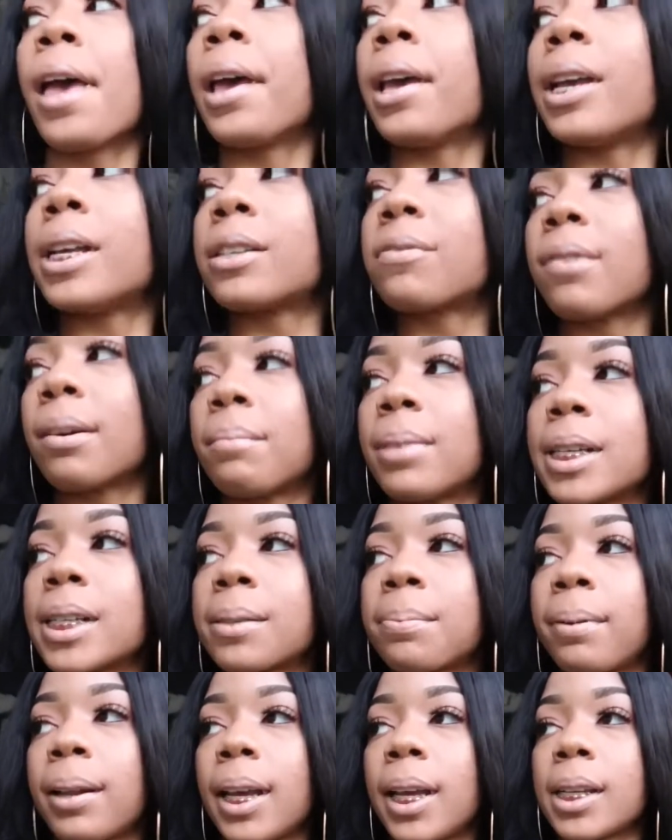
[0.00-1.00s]
it's from this
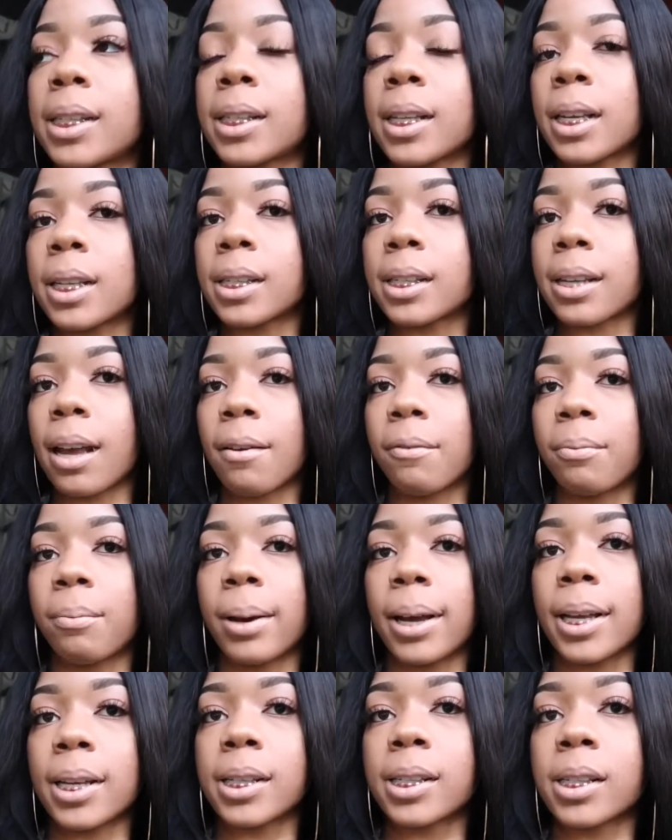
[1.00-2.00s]
place in
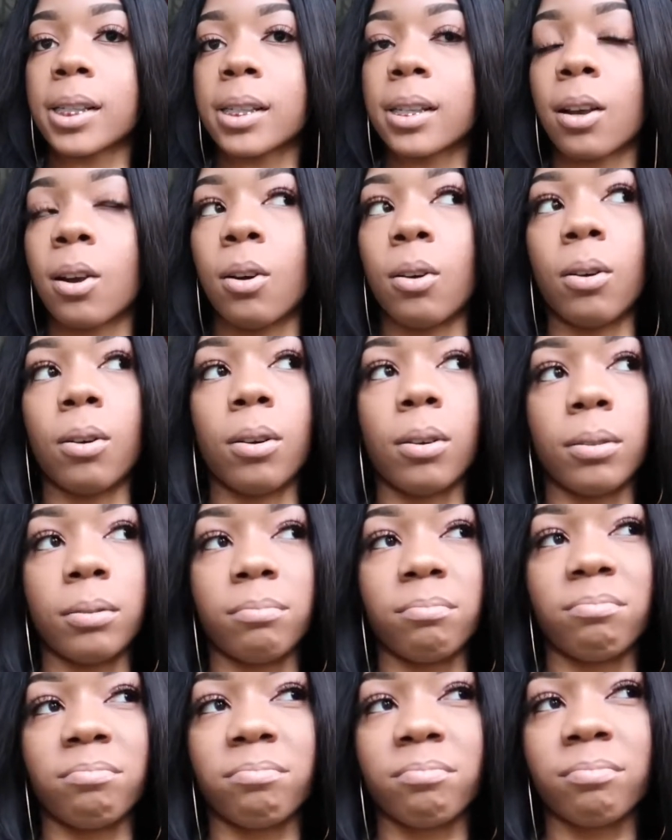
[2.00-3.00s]
southwest called
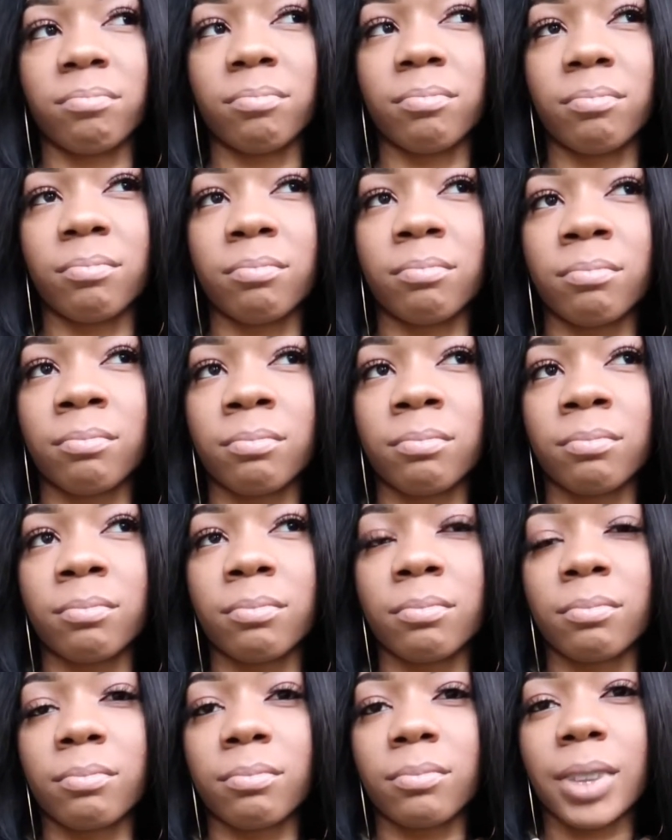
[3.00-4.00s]

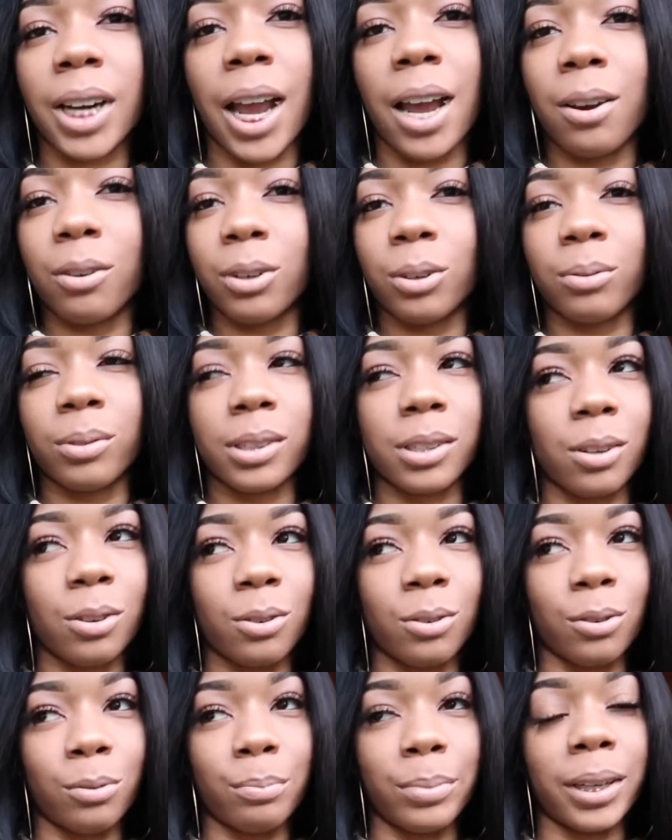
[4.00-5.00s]
i don't know what it's
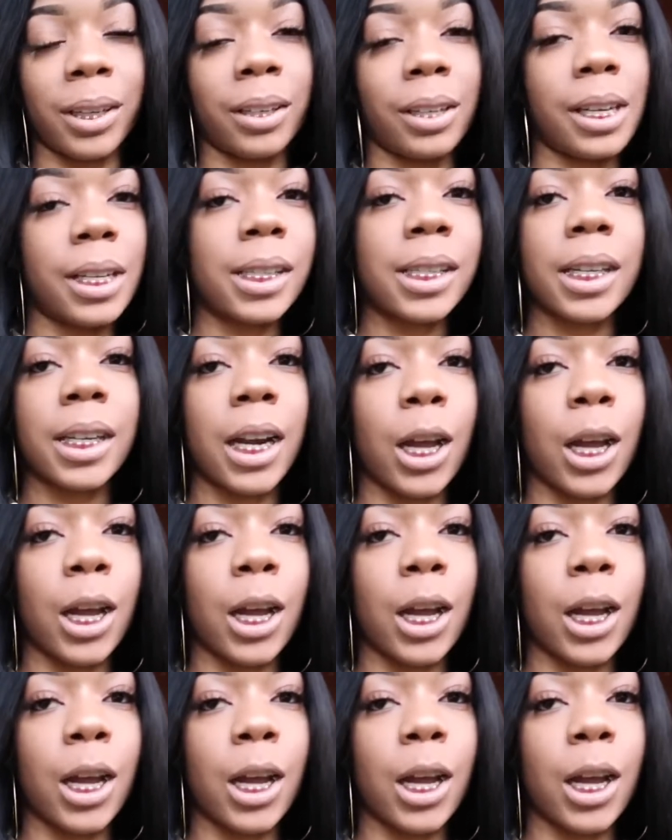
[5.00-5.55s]
called but it's in